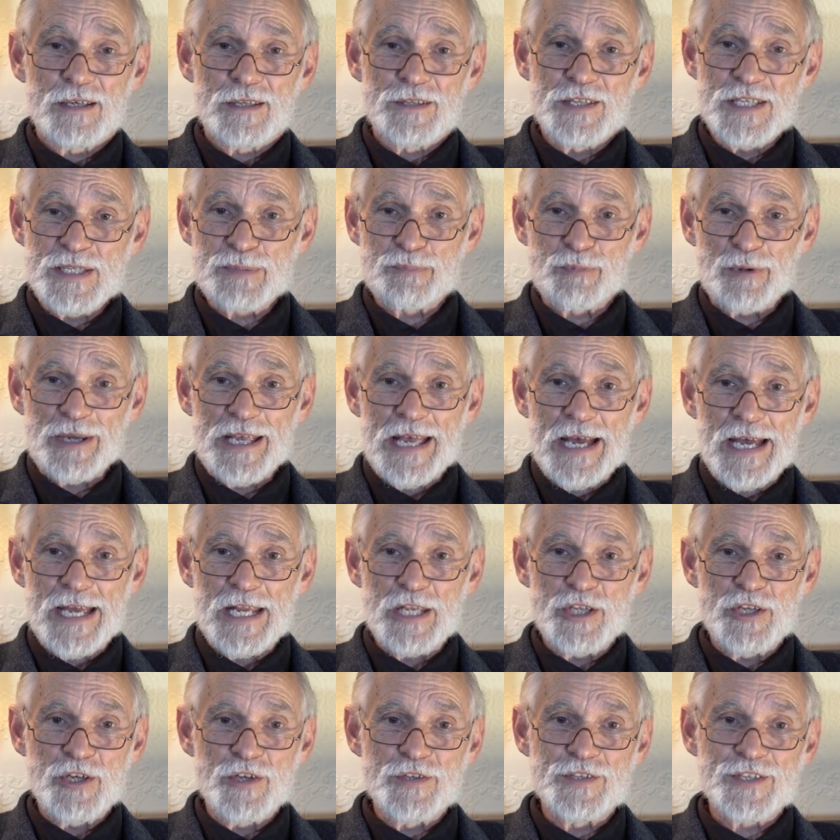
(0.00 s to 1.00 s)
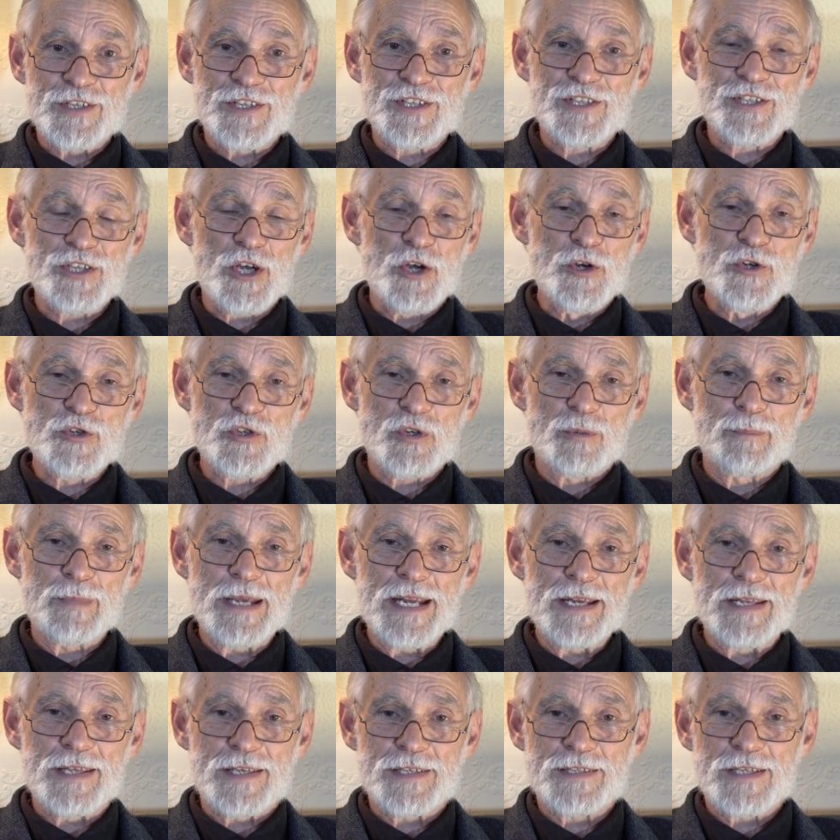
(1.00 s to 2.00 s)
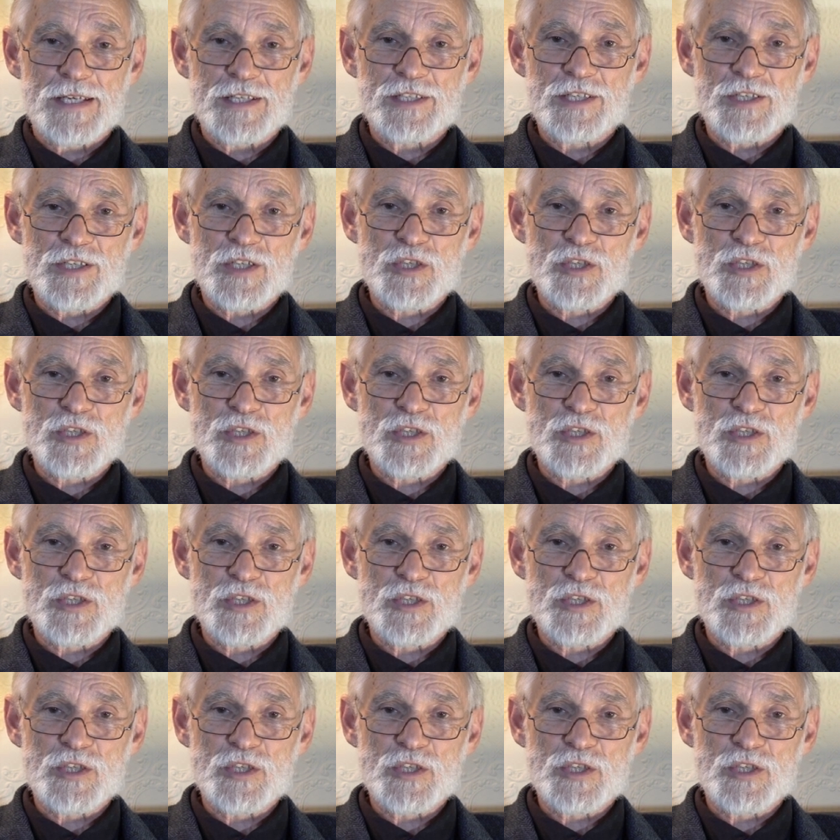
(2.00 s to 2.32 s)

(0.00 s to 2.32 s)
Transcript: This brigade uses social media such